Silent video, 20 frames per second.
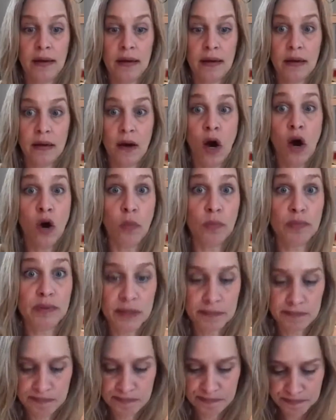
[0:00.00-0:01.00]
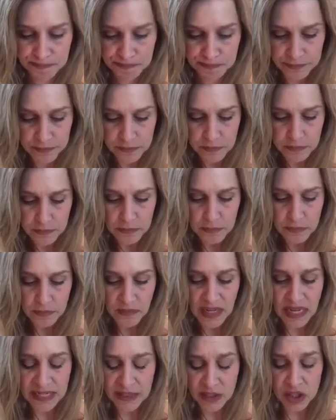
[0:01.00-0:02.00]
hoped.
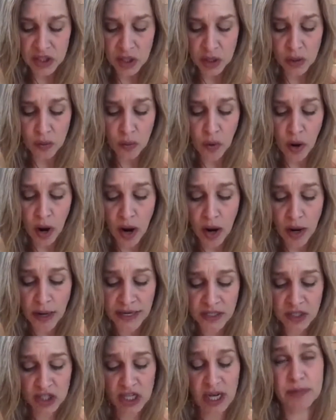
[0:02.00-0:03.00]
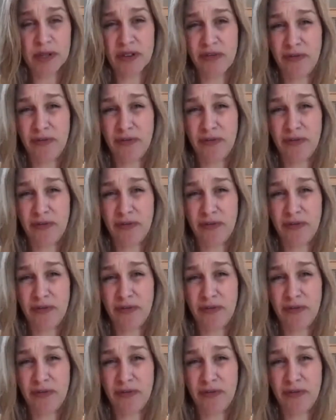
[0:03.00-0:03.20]
And so in chapter